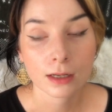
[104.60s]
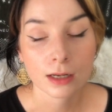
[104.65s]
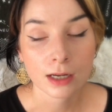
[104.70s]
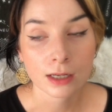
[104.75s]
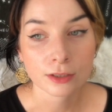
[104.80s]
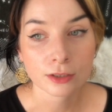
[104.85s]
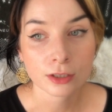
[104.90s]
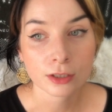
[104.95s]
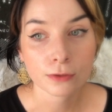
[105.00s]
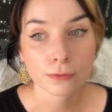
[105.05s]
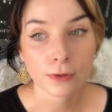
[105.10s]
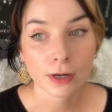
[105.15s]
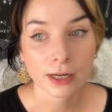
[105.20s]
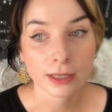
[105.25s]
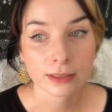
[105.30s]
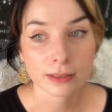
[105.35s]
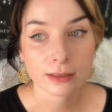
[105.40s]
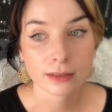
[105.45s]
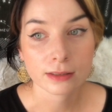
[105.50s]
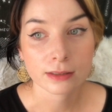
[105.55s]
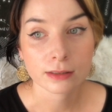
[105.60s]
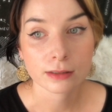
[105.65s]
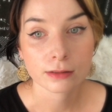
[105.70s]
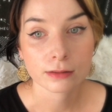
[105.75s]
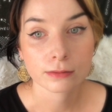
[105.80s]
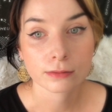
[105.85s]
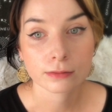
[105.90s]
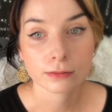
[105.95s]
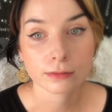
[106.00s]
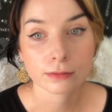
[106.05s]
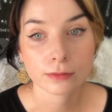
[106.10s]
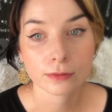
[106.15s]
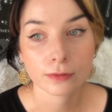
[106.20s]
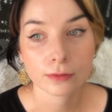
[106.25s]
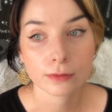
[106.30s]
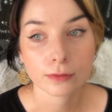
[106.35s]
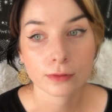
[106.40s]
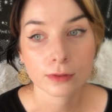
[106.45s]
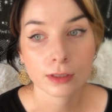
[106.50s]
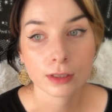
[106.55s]
As you rest,
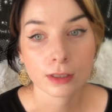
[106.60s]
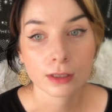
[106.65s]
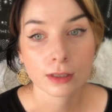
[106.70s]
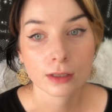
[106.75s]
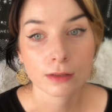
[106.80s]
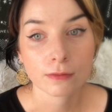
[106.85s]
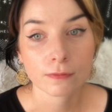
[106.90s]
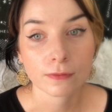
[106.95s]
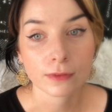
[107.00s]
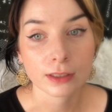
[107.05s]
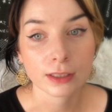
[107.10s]
the